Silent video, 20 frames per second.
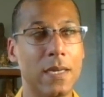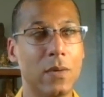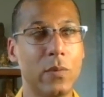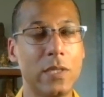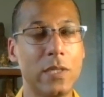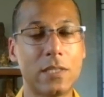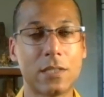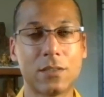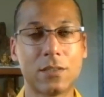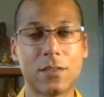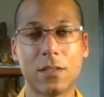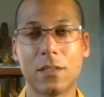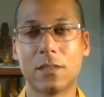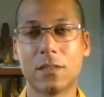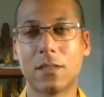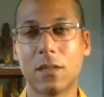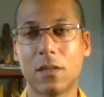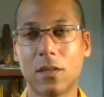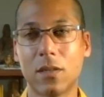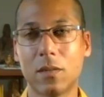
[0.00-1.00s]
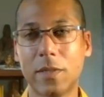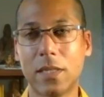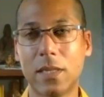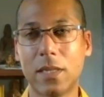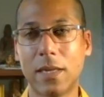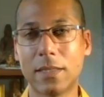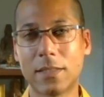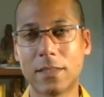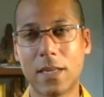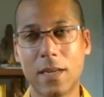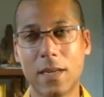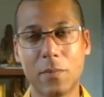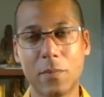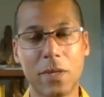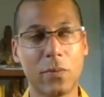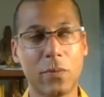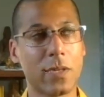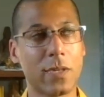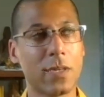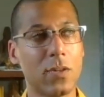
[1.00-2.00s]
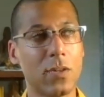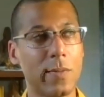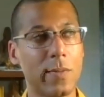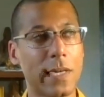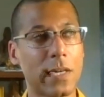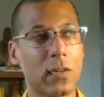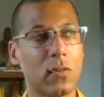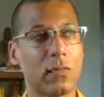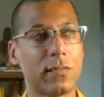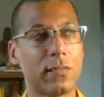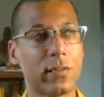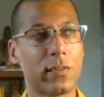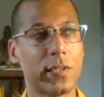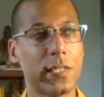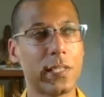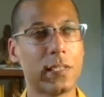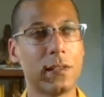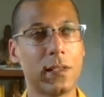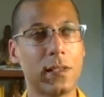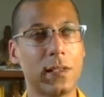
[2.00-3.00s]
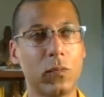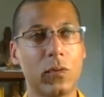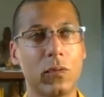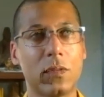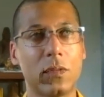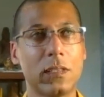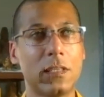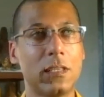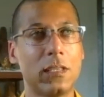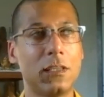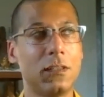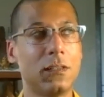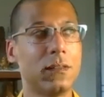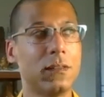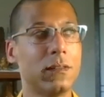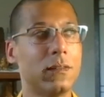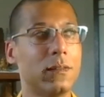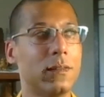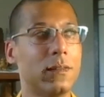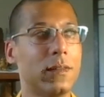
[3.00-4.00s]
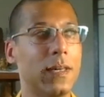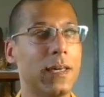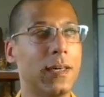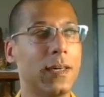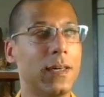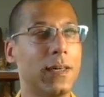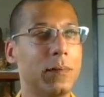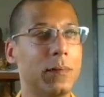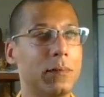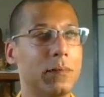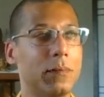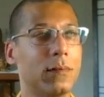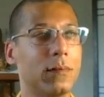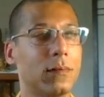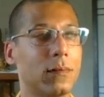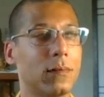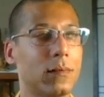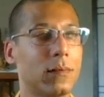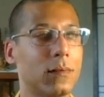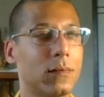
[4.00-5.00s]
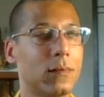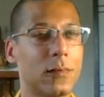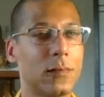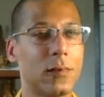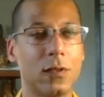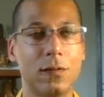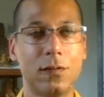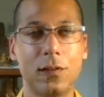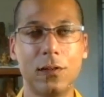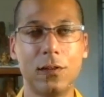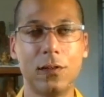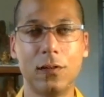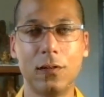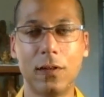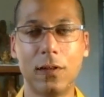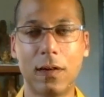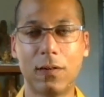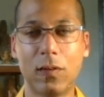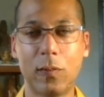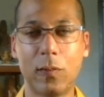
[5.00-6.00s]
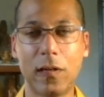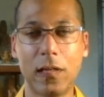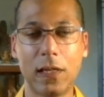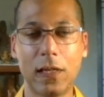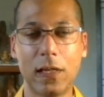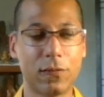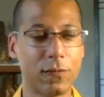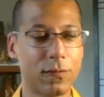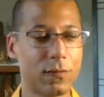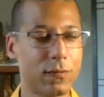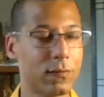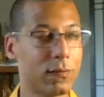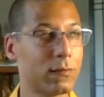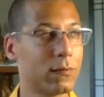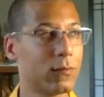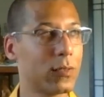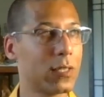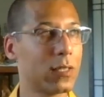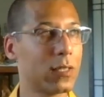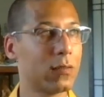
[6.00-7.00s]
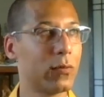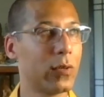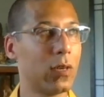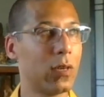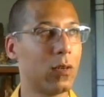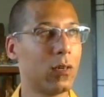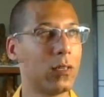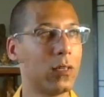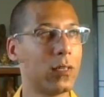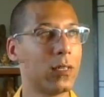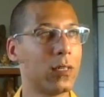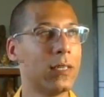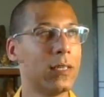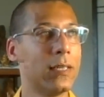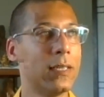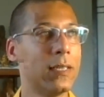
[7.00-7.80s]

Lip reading: We touched on this a little bit last time, but I want to go back over it and then we'll continue. So if you have the PDF, you can read along.